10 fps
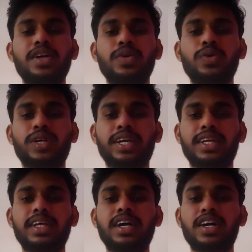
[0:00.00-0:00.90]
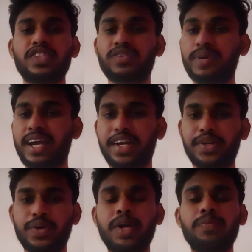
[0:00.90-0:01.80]
okay, the cost will be added
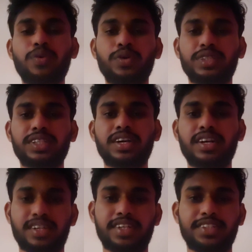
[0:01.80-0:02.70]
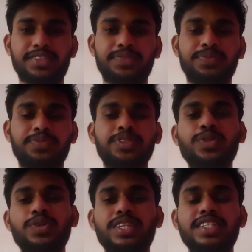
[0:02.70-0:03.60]
to our project or not. So
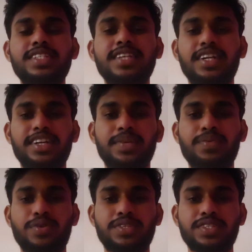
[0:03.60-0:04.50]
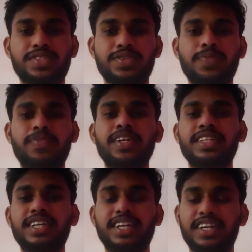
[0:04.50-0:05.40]
this is the entire process for
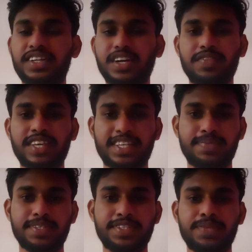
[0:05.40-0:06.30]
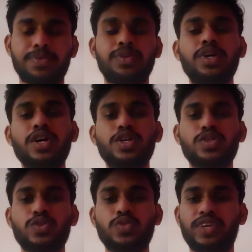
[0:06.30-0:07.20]
the creating of the expense report.
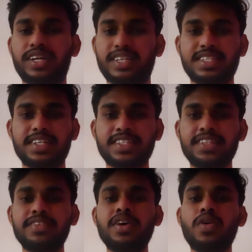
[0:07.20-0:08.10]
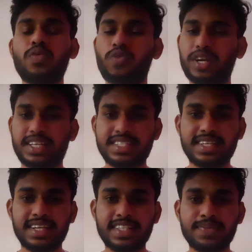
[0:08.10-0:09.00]
So we are discussing what is
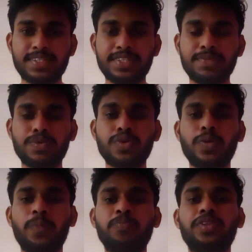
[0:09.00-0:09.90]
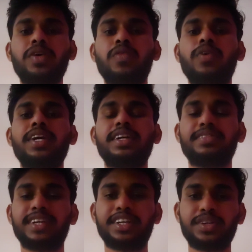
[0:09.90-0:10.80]
an expense report, why
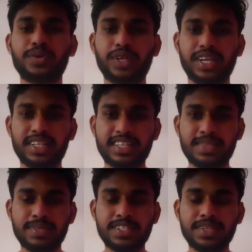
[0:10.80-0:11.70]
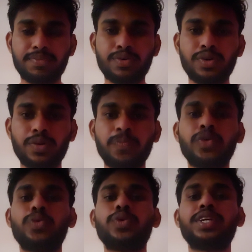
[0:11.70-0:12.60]
we need to create the expense report,
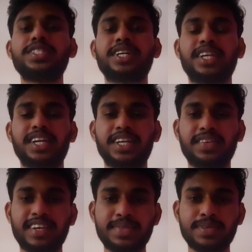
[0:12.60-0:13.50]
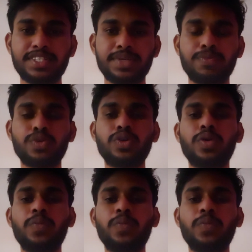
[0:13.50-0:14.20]
who is creating expense report,